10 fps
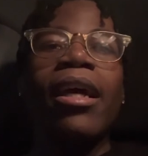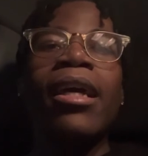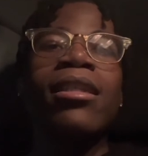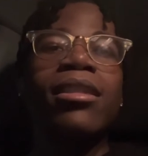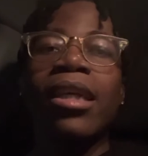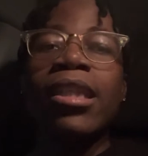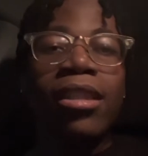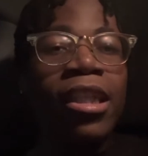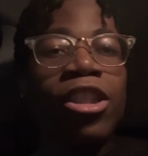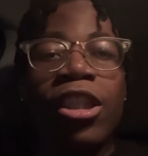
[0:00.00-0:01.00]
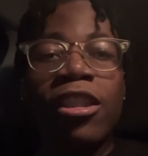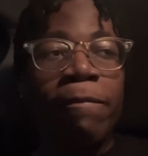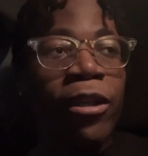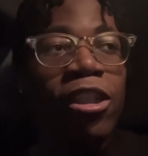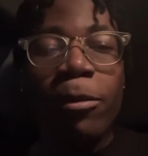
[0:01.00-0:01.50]
It's just the
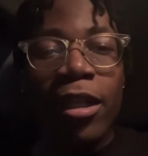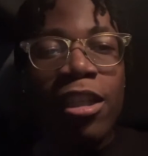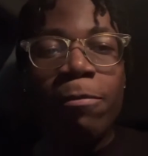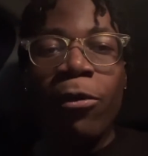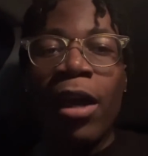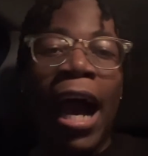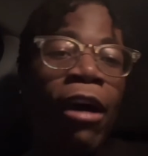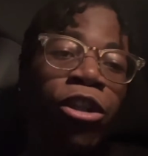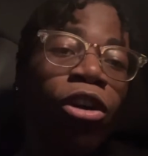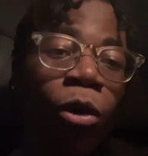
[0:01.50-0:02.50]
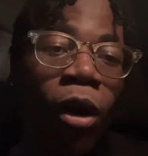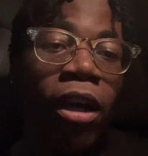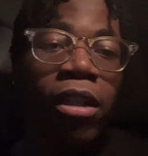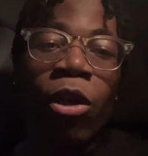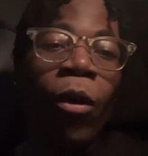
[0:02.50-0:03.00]
principle at this point. I'll do the
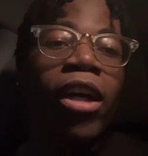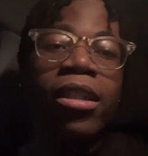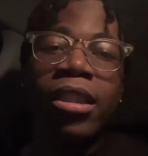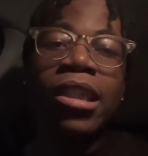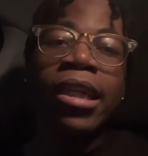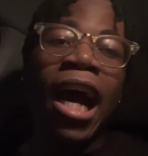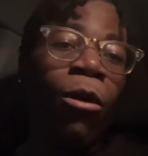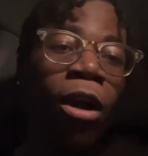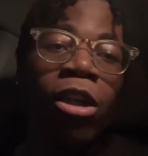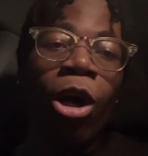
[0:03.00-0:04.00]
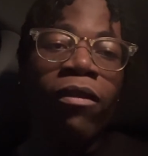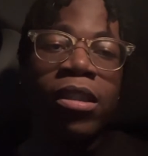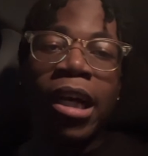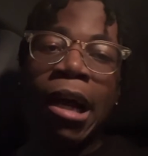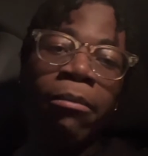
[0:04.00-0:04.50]
work. The work is easy. I'll work the
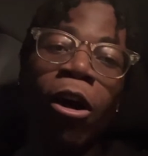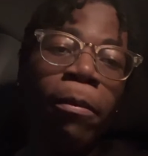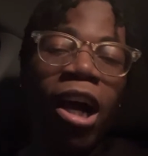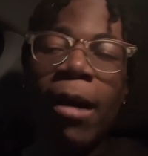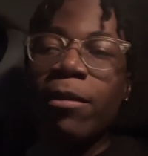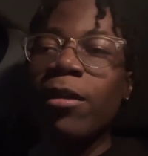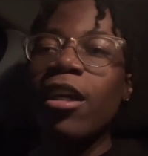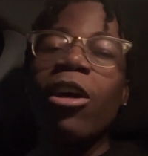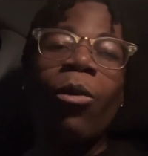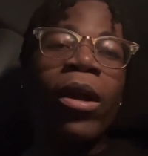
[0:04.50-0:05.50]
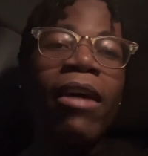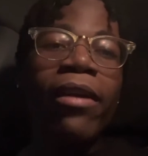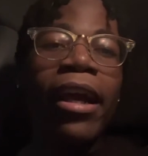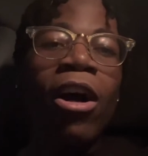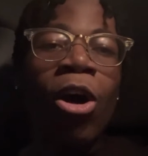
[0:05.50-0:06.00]
overtime, no problem. Whenever
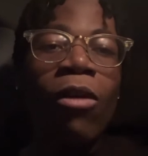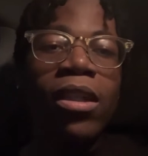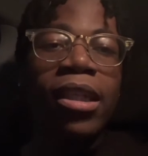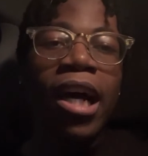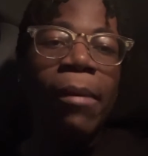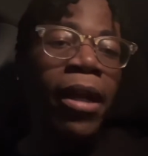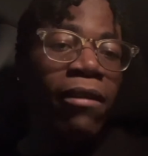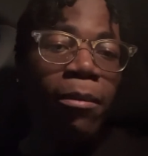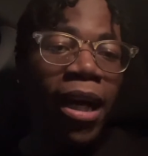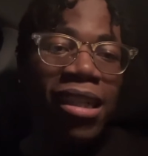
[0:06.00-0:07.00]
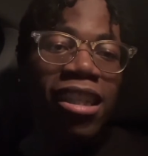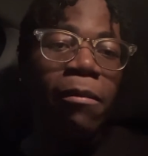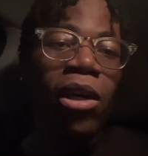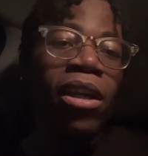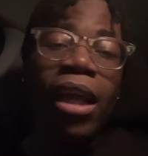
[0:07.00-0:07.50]
they call overtime and everybody's in the
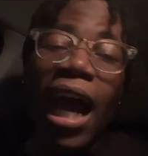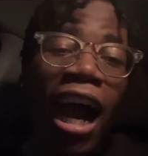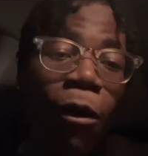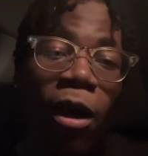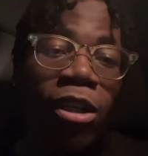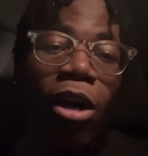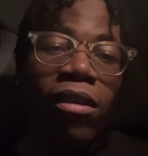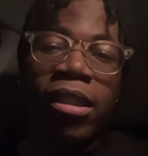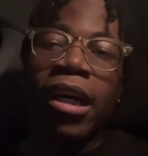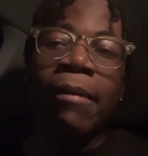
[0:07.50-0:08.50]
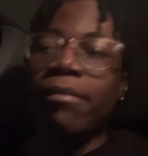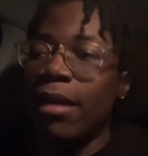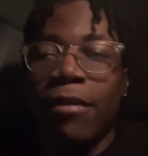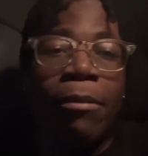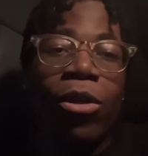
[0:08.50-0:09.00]
building, I'll work the overtime.
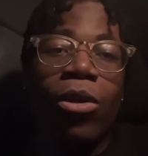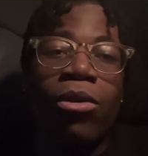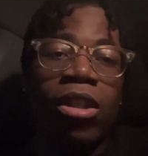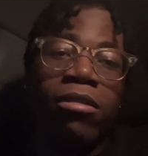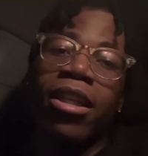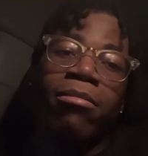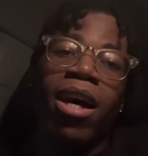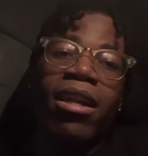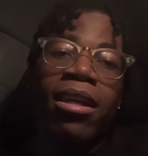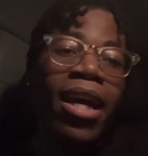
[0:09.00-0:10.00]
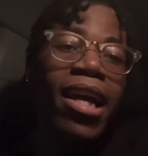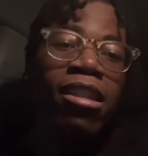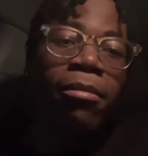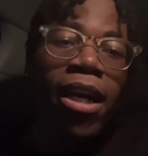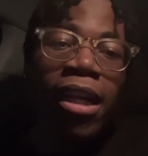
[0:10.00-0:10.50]
I'm cool. It's money. Hey,
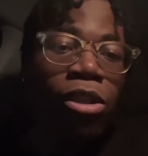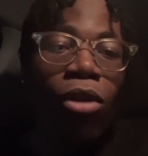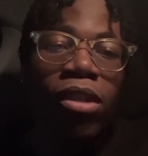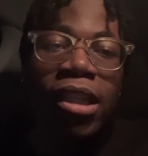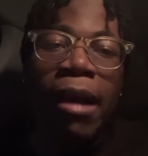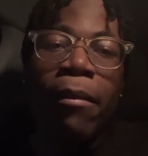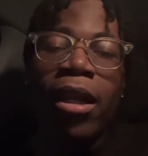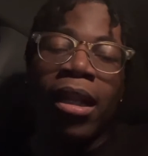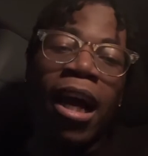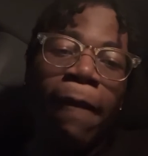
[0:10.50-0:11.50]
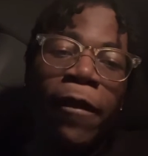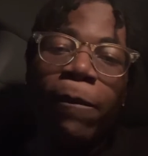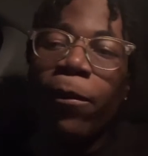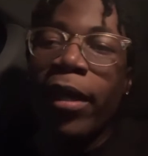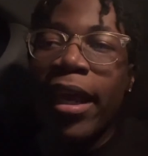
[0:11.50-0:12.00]
it's money. That's overtime money. A lot of
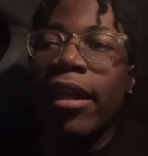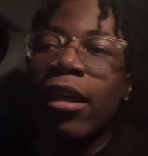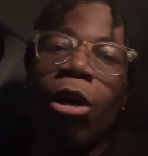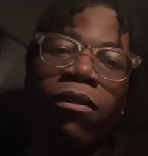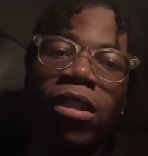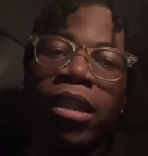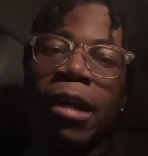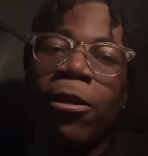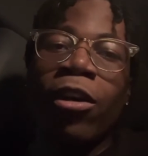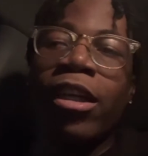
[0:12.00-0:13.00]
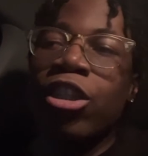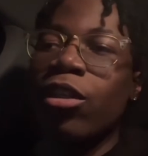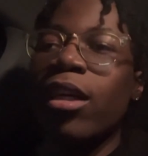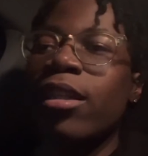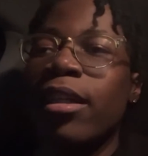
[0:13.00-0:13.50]
people can't get overtime. You know, they're
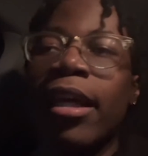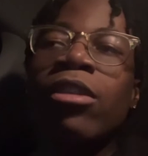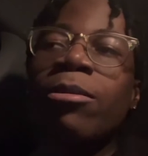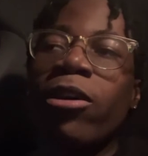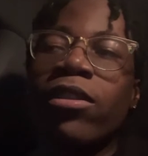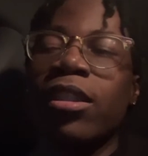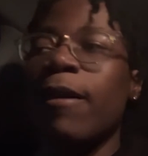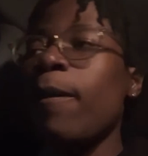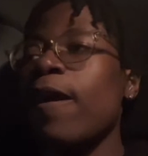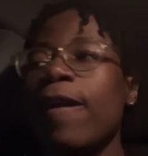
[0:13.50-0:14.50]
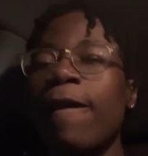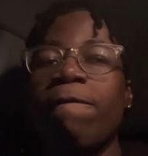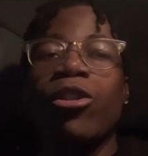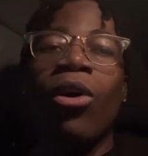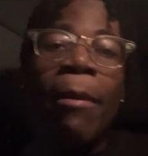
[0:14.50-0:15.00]
struggling to get some overtime.
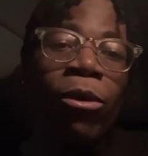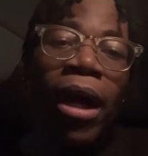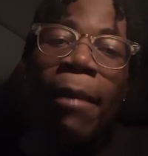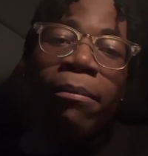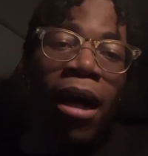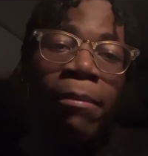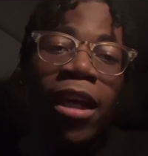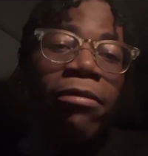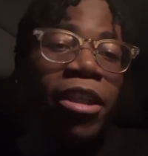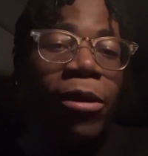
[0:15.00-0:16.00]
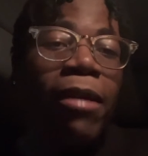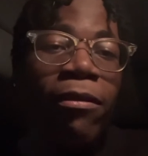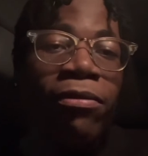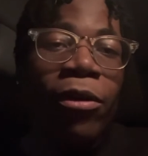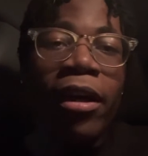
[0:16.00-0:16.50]
So I'm definitely
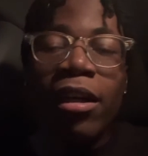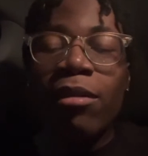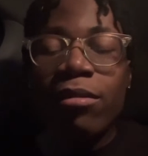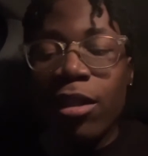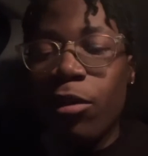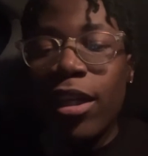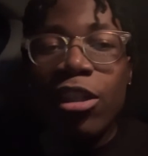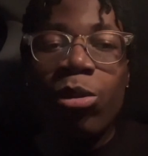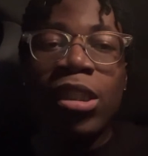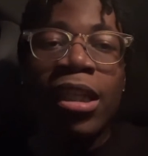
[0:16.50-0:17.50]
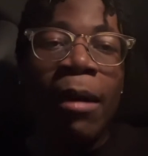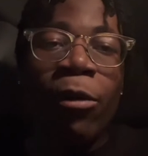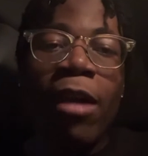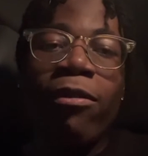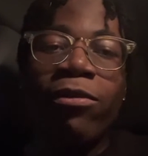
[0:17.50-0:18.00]
grateful for it. Don't get it twisted. I'm
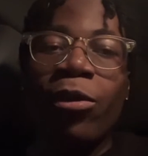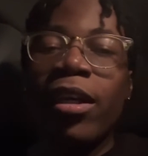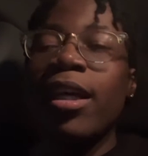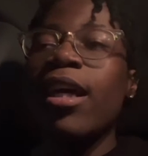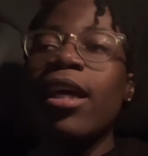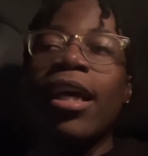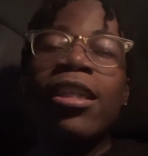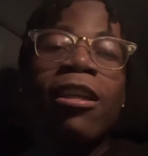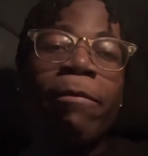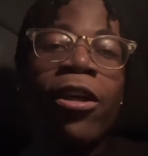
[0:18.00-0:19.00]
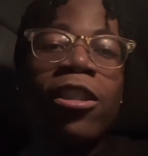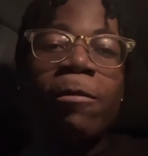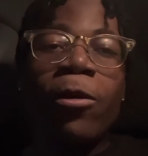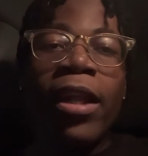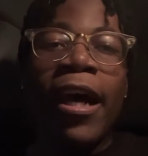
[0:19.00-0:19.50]
grateful for it. It's the
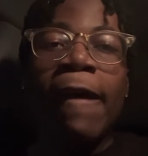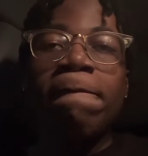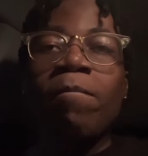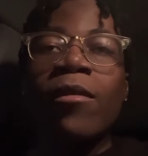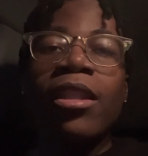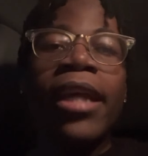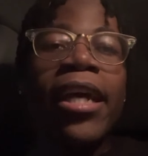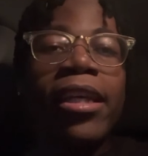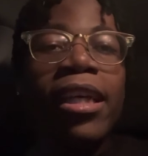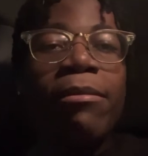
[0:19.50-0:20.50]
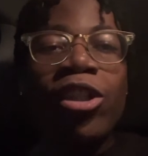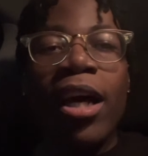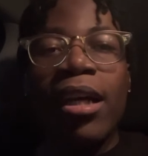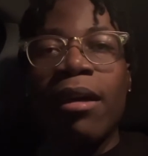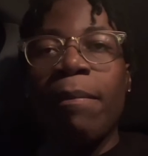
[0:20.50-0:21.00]
principle that they keep
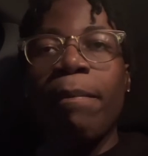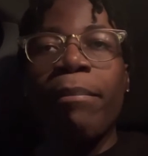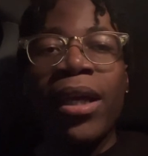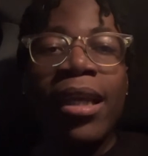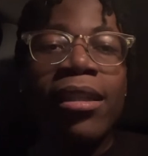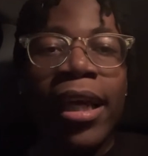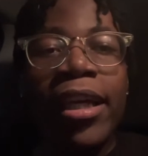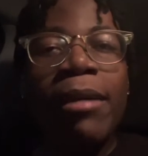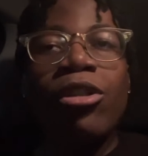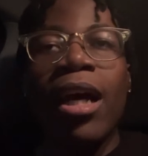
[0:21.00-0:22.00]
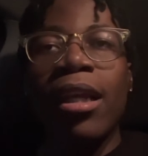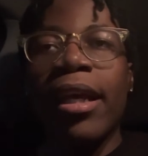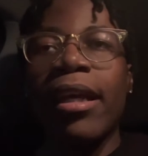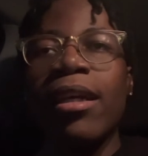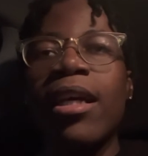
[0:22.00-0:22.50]
trying to
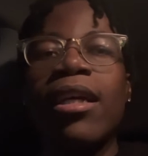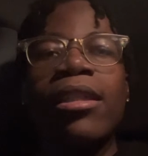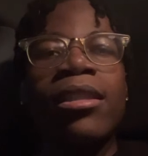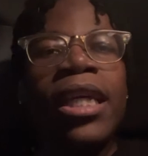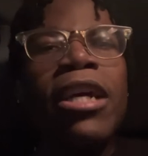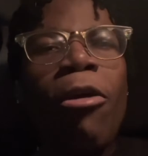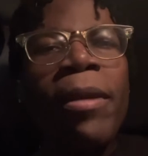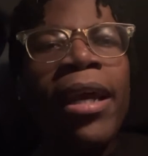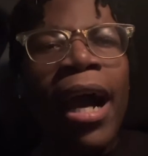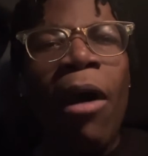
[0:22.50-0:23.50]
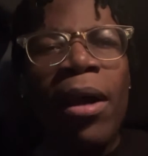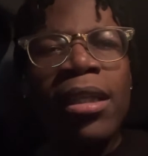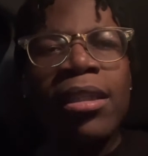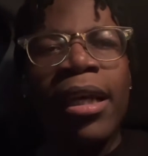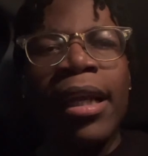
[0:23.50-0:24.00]
like single me out
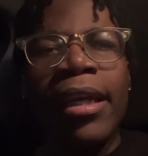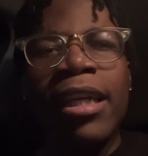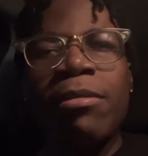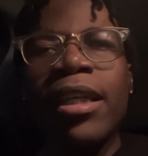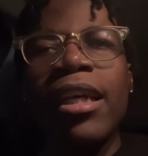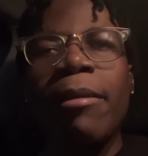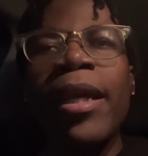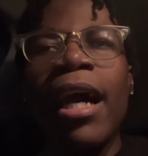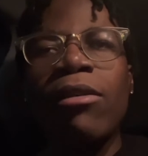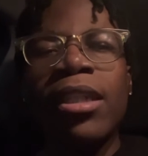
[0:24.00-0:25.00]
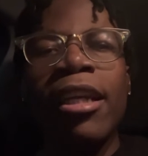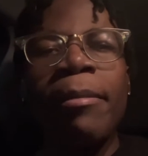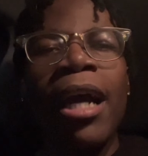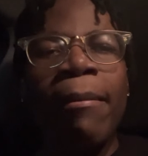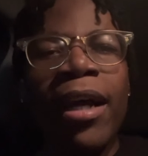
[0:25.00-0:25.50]
and like keep singling me out, telling
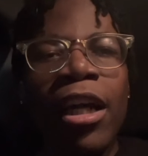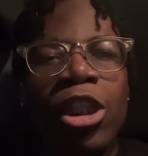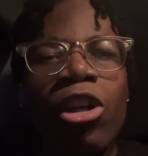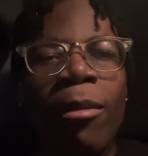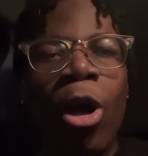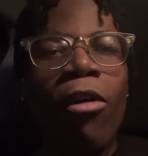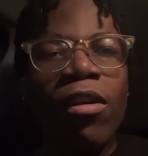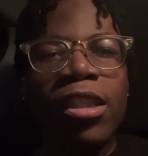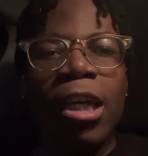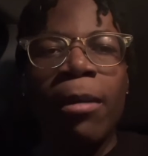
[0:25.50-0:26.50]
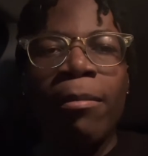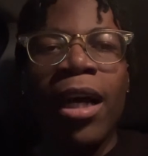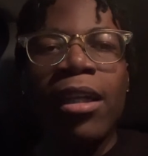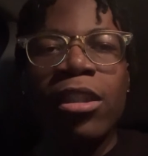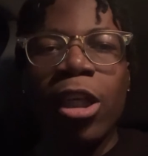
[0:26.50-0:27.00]
me I'm not doing my overtime. I'm
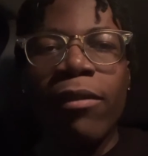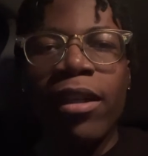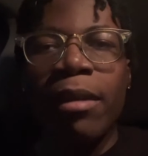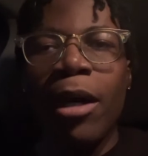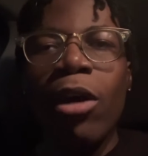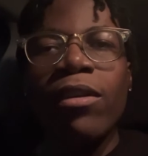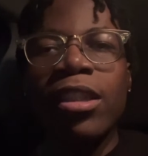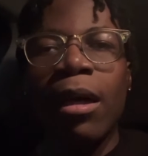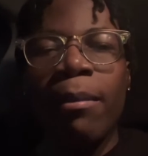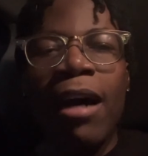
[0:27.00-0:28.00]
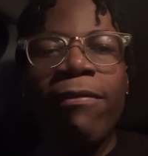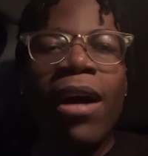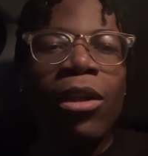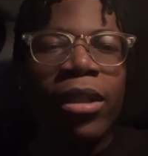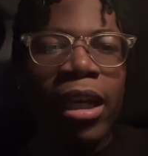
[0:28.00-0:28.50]
not serving my overtime. I'm not
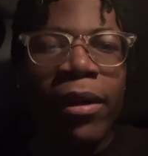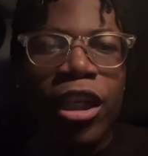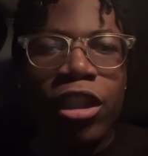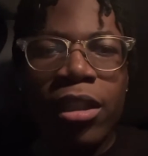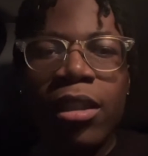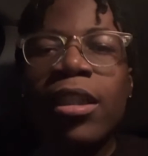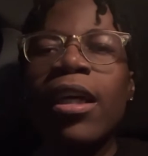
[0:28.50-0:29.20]
following directions.